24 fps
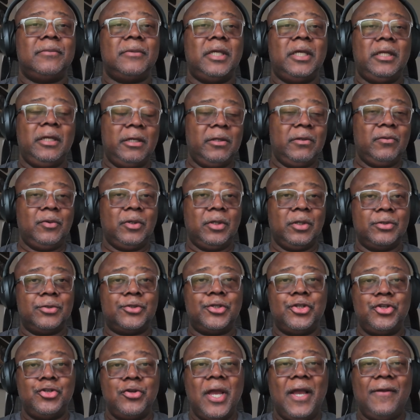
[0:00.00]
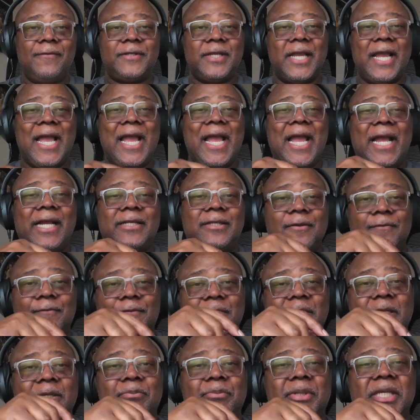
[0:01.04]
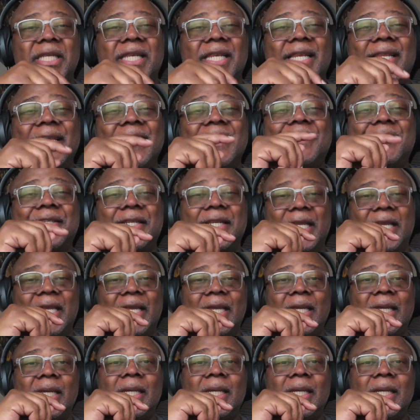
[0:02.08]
In other words, you have to actively be listening